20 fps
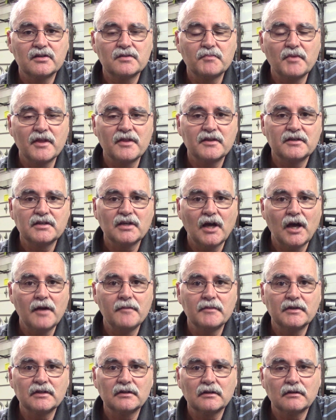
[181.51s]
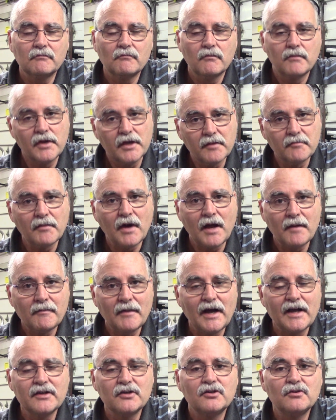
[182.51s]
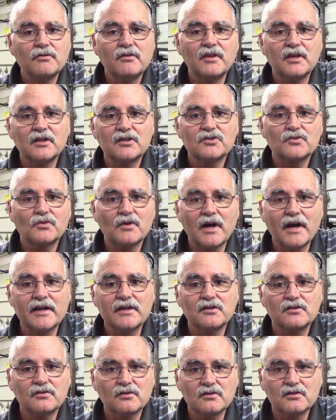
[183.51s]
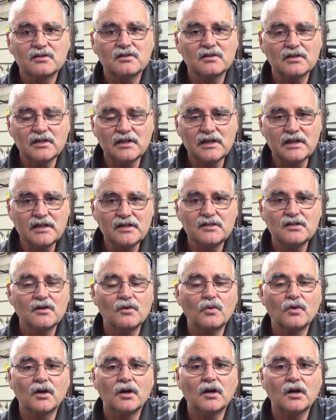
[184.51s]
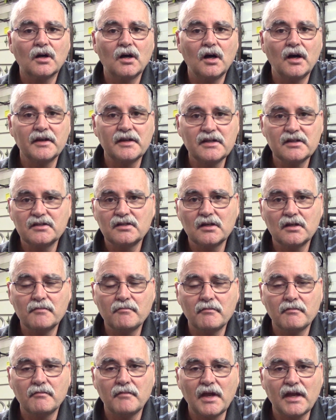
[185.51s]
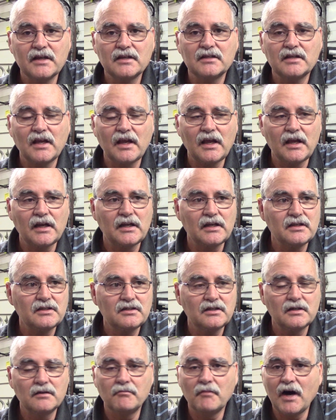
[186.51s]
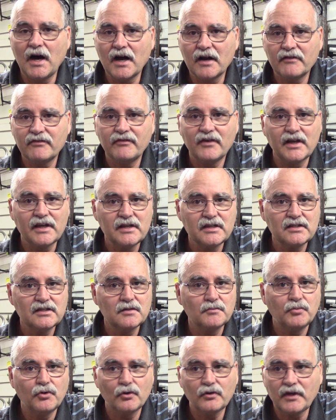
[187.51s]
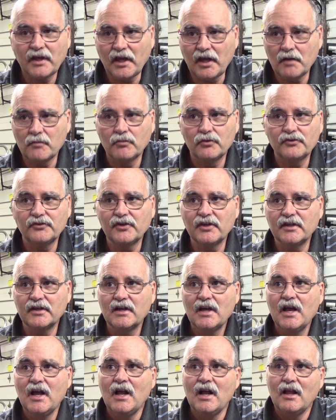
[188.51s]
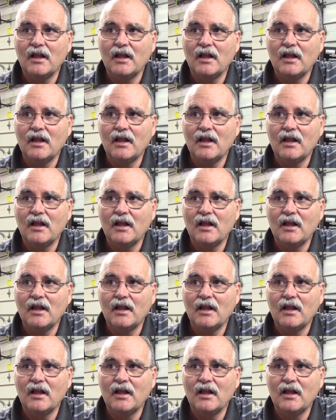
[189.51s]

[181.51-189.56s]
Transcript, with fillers: spend the time and, in my mind, do things right so it's easy to work on, easy to maintain, easy to modify, easy to pull cables in.